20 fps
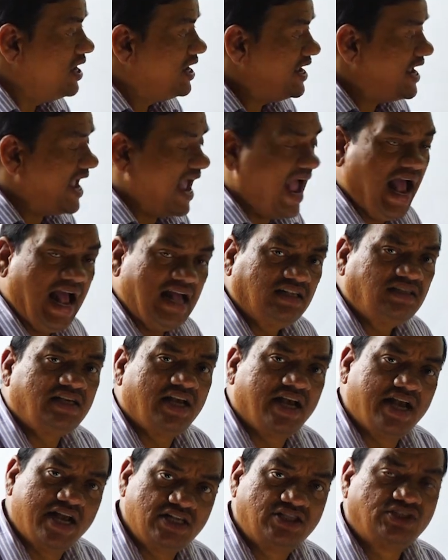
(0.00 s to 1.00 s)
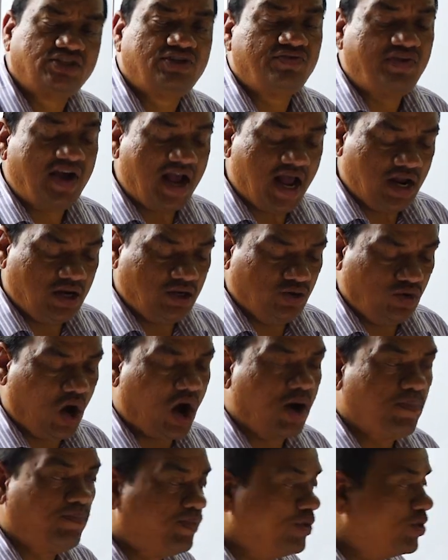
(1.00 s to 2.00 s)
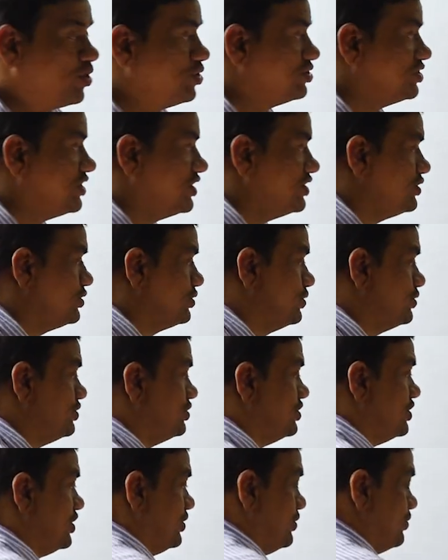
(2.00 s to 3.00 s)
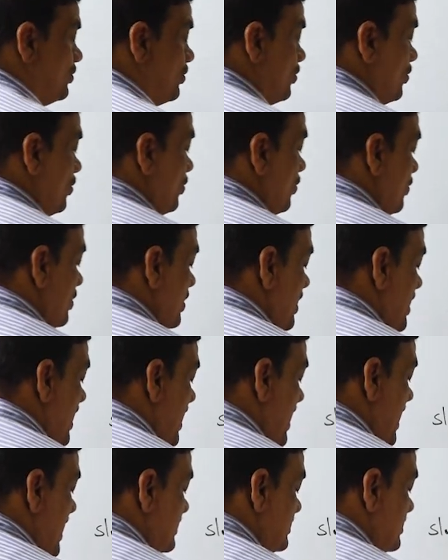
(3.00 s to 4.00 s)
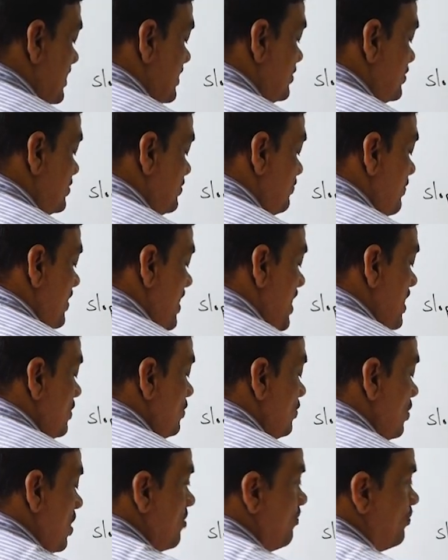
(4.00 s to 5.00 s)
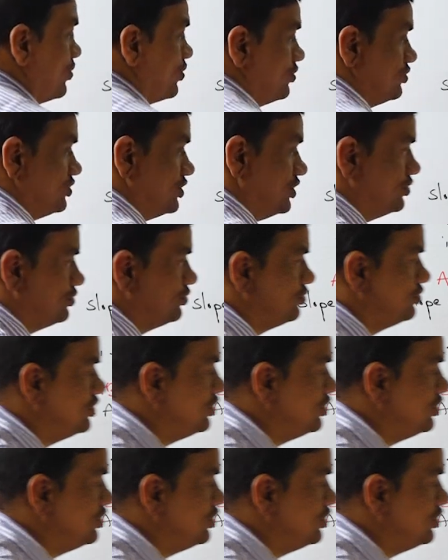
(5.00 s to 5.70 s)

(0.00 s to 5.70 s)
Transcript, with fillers: As h value approaches to 0, as h value approaches to